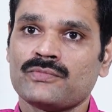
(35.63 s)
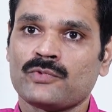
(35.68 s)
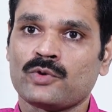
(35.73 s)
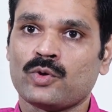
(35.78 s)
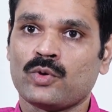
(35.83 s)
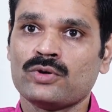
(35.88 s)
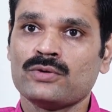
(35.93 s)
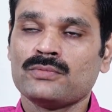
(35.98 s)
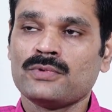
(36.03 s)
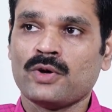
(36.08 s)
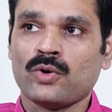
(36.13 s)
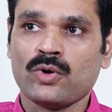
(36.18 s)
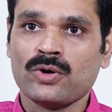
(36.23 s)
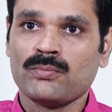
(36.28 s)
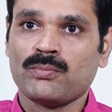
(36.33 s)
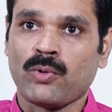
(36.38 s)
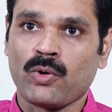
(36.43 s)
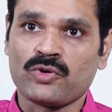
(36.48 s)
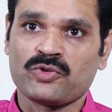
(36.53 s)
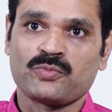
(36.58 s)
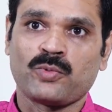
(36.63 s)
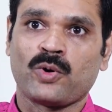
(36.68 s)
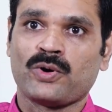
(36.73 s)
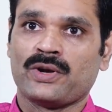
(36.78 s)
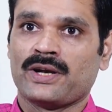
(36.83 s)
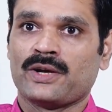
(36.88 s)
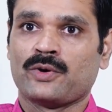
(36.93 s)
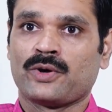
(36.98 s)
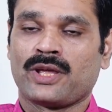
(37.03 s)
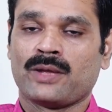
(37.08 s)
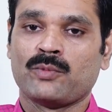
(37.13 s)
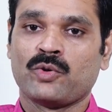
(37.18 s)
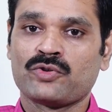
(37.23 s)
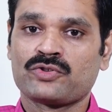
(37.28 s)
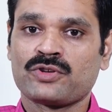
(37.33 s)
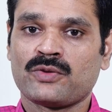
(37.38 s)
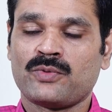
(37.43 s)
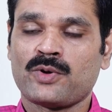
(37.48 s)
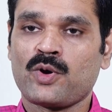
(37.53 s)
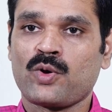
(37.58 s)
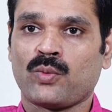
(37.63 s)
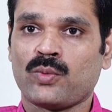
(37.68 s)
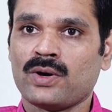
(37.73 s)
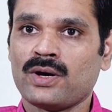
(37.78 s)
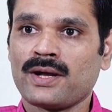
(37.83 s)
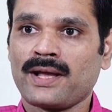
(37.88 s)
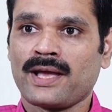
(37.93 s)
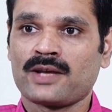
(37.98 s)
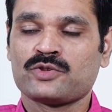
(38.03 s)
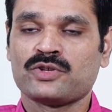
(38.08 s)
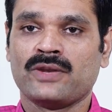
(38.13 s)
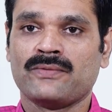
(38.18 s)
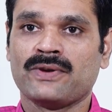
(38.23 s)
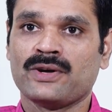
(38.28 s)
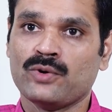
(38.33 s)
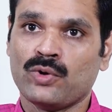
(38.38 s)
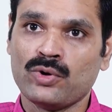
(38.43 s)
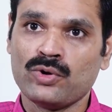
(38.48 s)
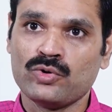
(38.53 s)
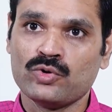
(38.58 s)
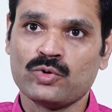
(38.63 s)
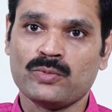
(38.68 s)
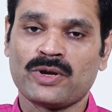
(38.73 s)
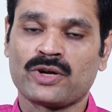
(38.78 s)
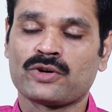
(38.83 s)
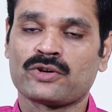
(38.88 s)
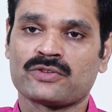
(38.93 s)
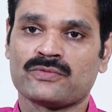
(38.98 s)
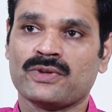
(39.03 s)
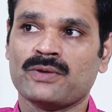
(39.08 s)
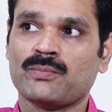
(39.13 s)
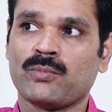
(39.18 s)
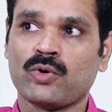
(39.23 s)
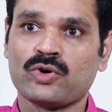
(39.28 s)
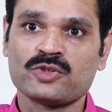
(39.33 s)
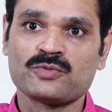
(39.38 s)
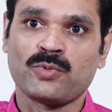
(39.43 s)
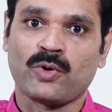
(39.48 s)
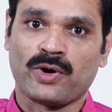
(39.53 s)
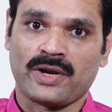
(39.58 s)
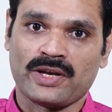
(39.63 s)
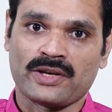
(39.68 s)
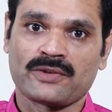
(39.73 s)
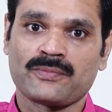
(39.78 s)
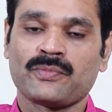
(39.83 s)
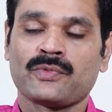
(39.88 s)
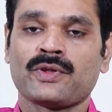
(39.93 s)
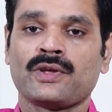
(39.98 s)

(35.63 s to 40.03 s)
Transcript: Don't postpone it. Okay, most of our work actually we don't do because we postpone it.